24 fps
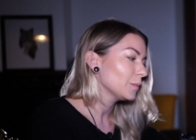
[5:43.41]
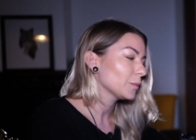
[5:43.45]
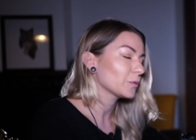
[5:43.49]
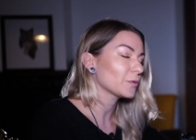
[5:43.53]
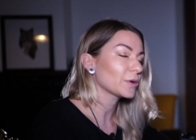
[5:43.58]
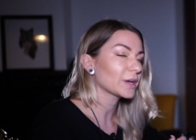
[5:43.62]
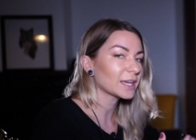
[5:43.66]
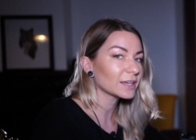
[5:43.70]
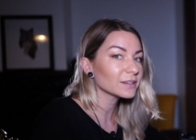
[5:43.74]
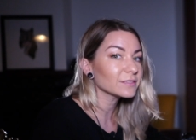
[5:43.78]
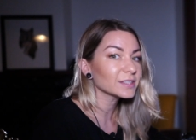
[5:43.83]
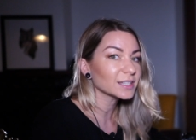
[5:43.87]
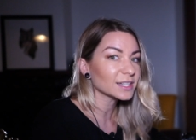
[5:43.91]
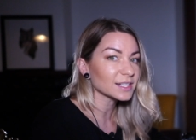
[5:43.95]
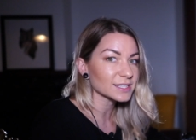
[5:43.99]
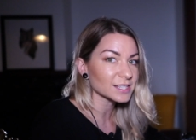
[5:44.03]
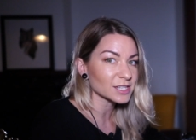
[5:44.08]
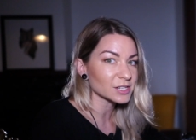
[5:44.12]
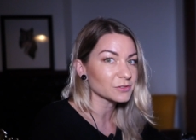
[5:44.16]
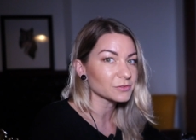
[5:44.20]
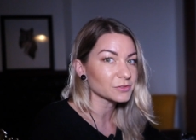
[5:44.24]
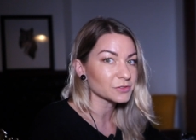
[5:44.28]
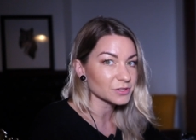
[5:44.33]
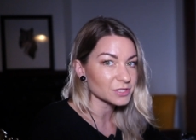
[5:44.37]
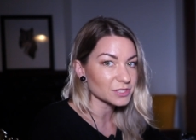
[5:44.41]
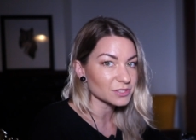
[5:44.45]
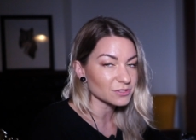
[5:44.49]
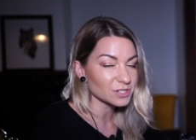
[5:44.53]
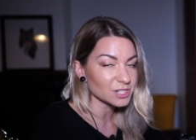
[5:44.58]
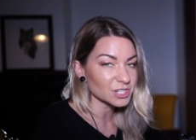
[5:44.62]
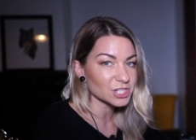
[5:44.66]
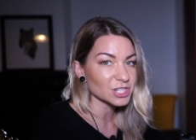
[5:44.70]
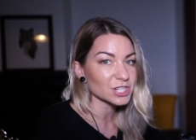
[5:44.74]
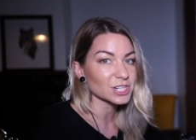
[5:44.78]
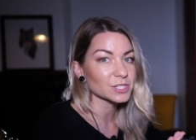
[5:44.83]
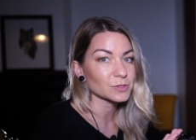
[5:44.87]
But we're giving ourselves a
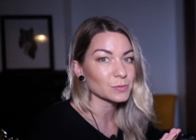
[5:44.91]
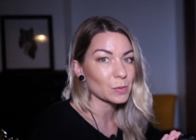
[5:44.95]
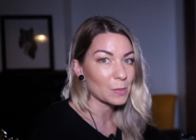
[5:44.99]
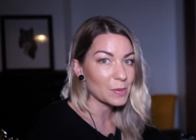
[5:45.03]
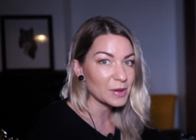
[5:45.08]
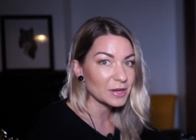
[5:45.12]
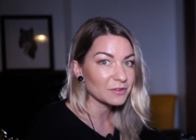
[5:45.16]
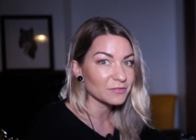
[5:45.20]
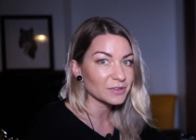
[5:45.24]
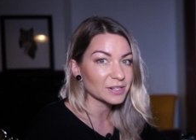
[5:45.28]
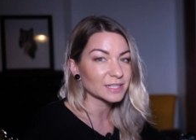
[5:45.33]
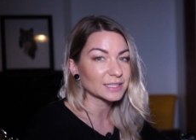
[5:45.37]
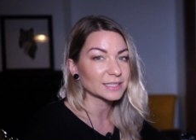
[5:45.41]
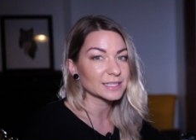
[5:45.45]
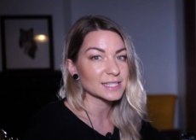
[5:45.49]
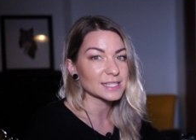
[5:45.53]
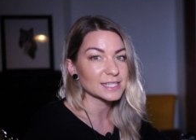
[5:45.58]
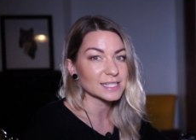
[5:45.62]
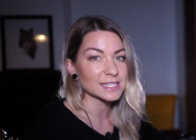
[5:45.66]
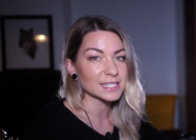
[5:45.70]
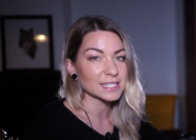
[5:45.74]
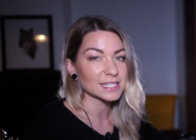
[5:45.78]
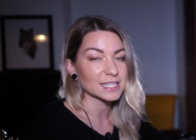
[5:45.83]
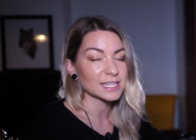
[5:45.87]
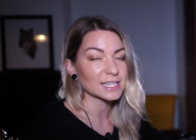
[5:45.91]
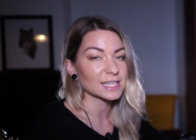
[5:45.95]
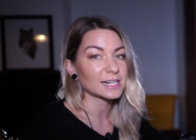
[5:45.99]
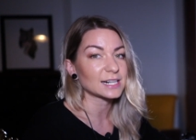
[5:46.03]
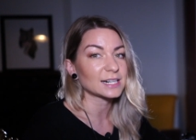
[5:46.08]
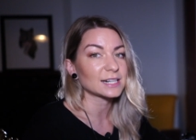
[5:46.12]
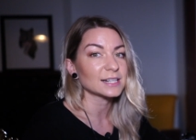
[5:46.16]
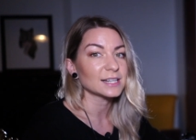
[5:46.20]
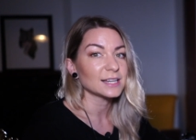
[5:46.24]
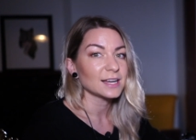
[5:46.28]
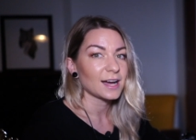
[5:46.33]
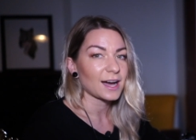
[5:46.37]
restriction because we're being realistic
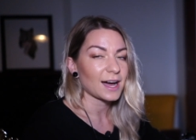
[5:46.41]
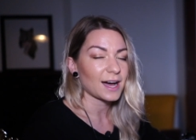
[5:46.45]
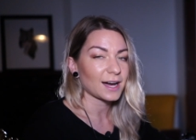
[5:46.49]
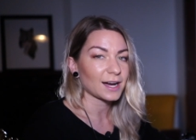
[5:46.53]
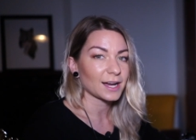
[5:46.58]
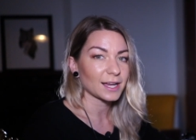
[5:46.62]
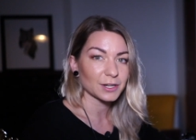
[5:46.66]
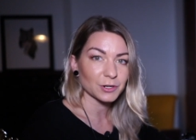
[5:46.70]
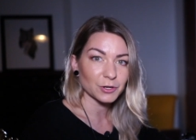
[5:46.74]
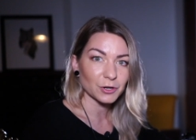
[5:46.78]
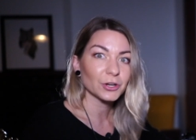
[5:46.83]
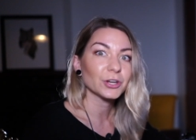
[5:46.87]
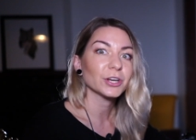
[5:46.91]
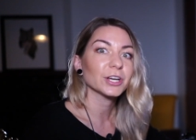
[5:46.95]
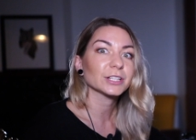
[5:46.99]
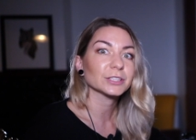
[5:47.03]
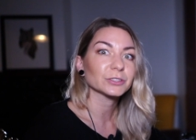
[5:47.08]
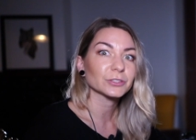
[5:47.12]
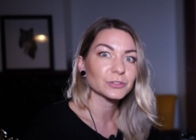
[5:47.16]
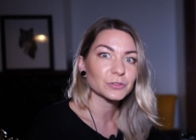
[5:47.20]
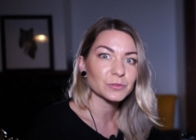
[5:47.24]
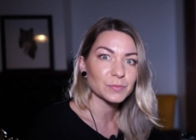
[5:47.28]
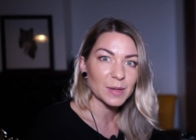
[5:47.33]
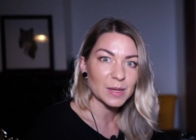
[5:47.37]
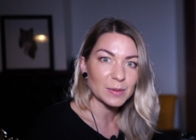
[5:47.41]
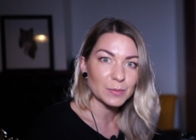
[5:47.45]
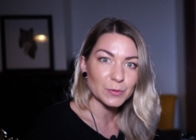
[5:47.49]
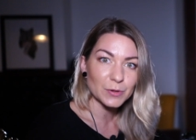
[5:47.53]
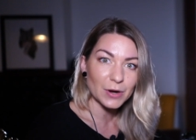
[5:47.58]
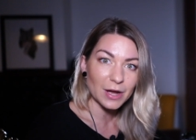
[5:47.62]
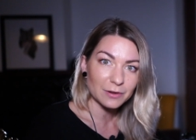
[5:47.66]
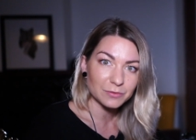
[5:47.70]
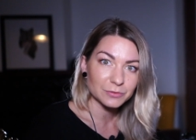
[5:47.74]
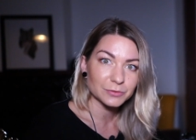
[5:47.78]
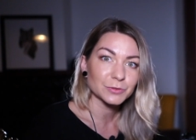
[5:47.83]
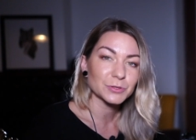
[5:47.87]
here. I know a lot of people
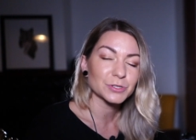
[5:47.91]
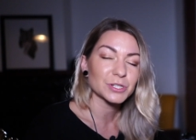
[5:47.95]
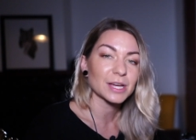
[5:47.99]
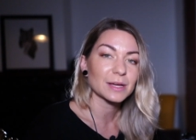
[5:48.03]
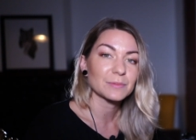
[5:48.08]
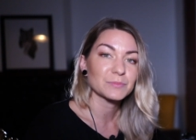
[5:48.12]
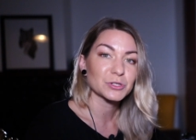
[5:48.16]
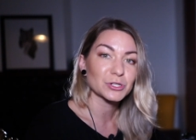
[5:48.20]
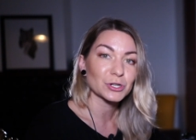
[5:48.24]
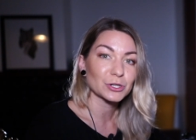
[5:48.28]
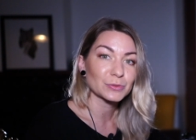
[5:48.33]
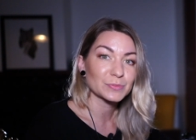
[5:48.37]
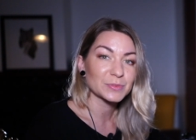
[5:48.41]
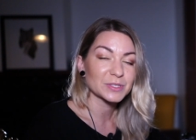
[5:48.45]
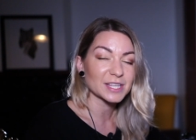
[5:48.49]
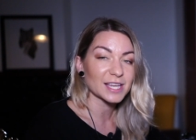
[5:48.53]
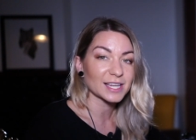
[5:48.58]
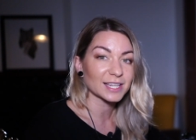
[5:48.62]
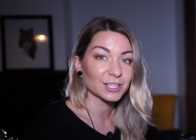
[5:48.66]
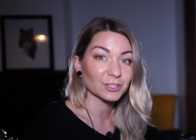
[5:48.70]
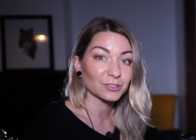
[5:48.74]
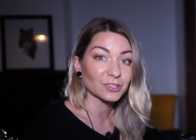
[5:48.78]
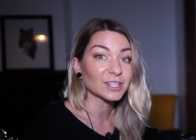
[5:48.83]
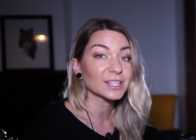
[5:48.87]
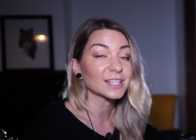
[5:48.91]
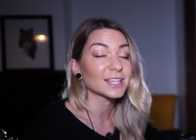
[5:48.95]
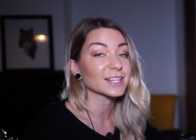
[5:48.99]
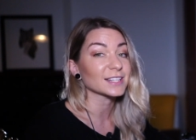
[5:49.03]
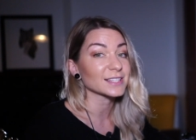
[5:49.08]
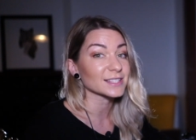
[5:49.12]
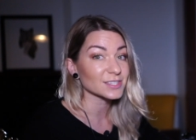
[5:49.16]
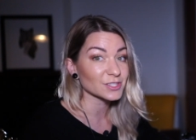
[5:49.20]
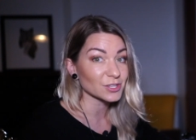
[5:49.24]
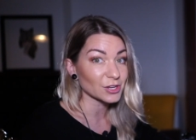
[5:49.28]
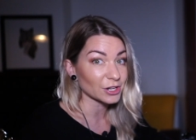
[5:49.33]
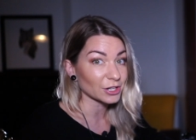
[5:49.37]
have full-time jobs and can only get
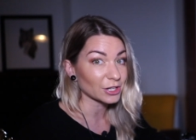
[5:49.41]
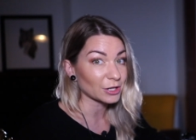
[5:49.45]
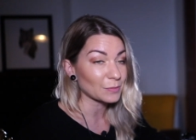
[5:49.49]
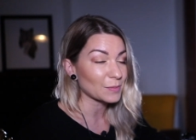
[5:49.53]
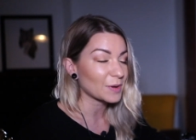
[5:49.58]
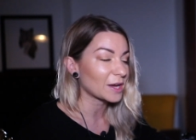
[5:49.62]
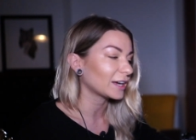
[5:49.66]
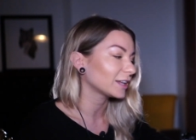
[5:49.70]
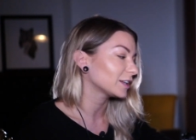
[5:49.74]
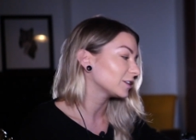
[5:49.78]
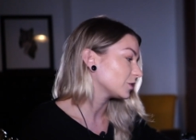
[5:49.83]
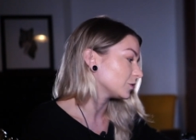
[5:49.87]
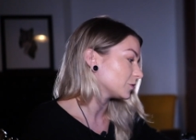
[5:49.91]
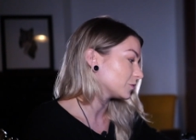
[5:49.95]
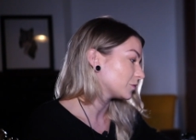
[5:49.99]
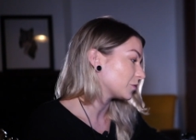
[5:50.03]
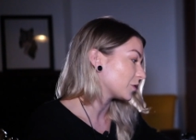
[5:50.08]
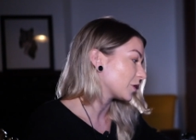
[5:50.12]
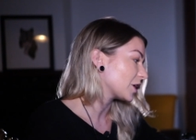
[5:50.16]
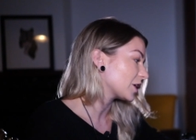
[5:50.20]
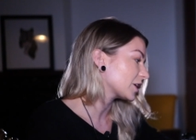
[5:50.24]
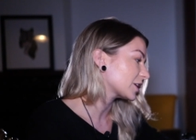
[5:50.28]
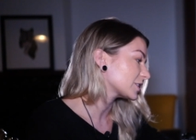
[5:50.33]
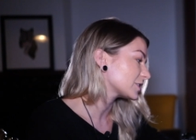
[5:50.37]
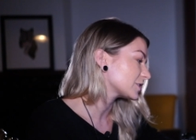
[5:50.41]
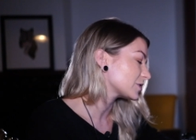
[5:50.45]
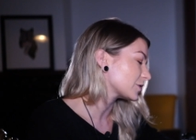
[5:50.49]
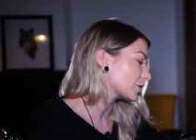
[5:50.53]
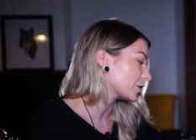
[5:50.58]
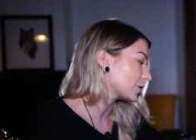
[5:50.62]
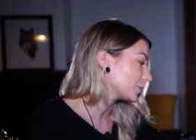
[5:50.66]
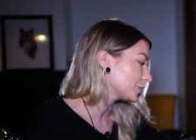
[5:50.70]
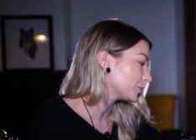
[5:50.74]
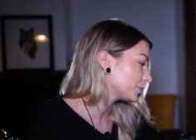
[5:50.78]
a certain amount off work. So